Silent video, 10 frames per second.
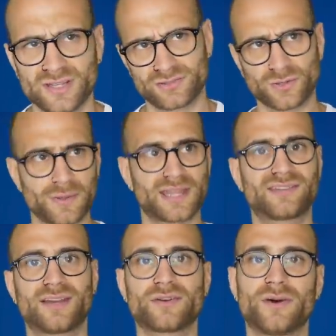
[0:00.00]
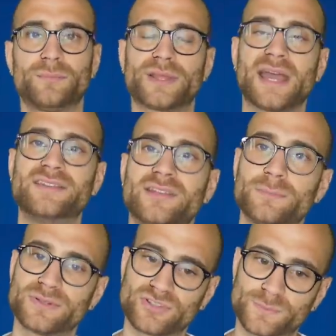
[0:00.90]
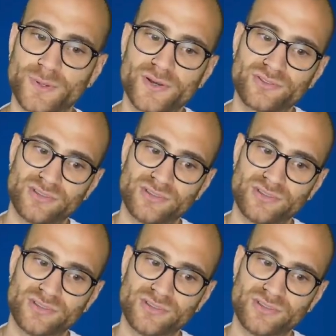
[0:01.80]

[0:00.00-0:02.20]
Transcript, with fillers: Don't want to make this sound complicated, but just because